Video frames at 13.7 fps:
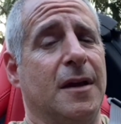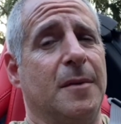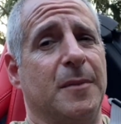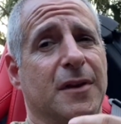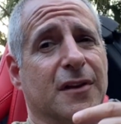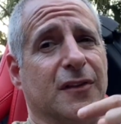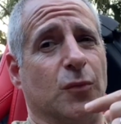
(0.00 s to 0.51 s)

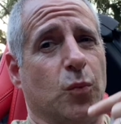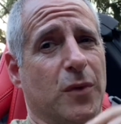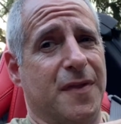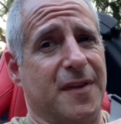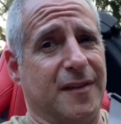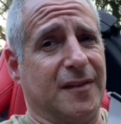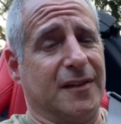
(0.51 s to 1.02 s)
Because with
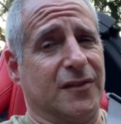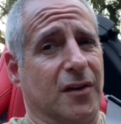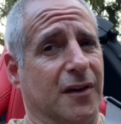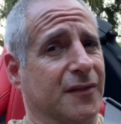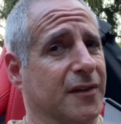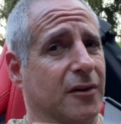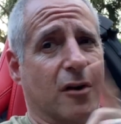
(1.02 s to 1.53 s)
this
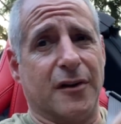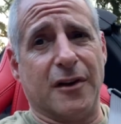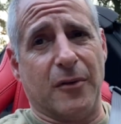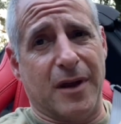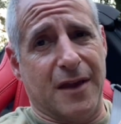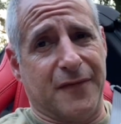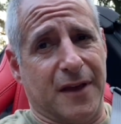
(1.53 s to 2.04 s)
exhaust, there are no
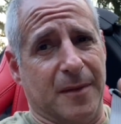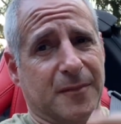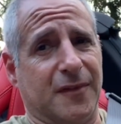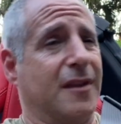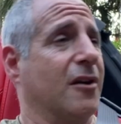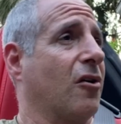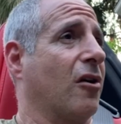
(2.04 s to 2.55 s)
AFMs,
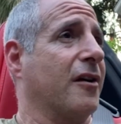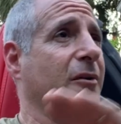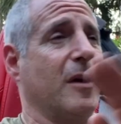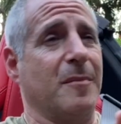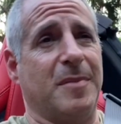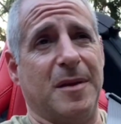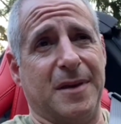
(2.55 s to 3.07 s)
there are no
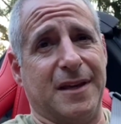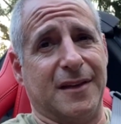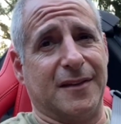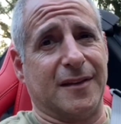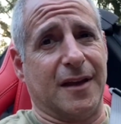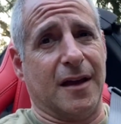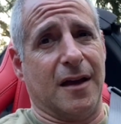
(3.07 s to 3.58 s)
NPP
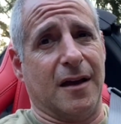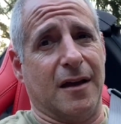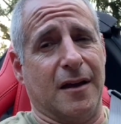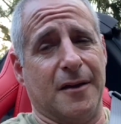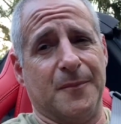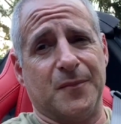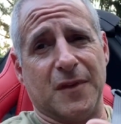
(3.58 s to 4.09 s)

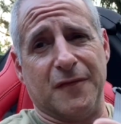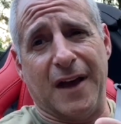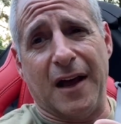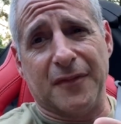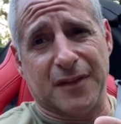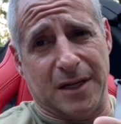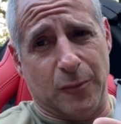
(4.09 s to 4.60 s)

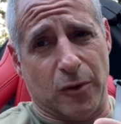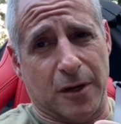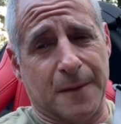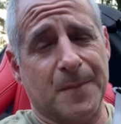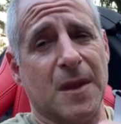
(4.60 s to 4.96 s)
valves anymore.